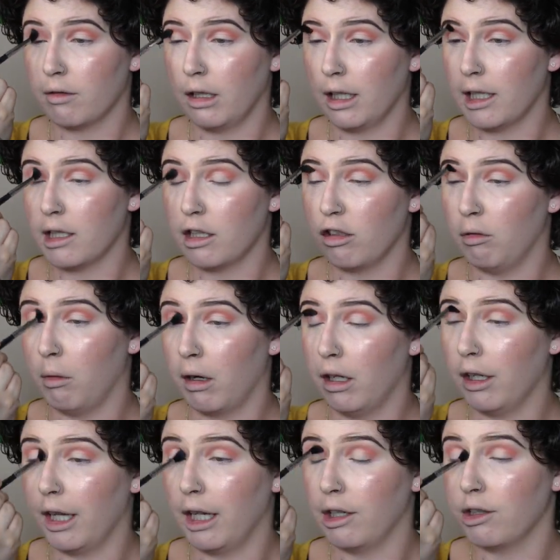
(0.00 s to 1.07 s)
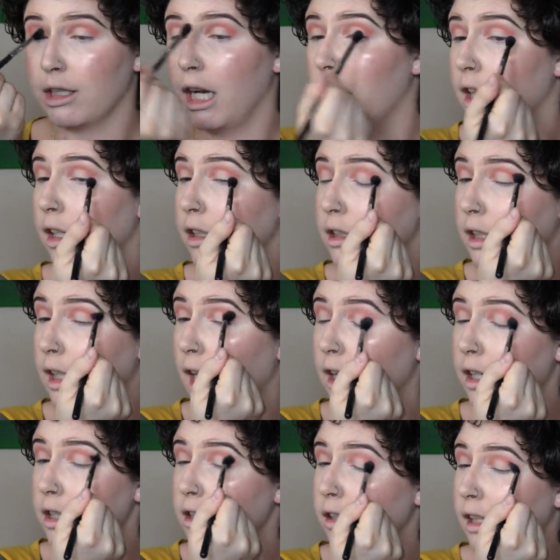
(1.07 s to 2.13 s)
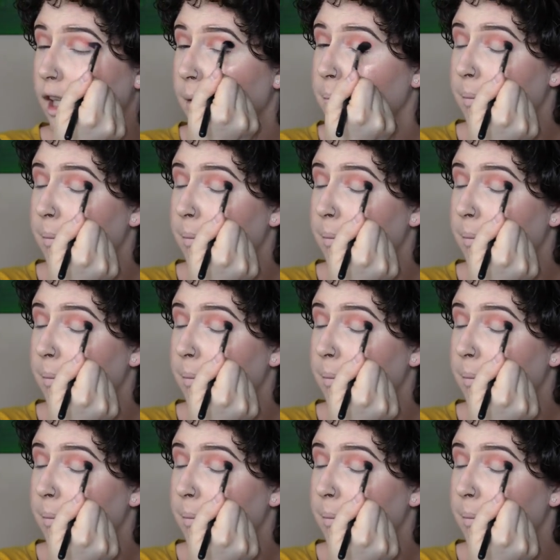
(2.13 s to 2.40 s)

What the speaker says: really swirl those colors together so they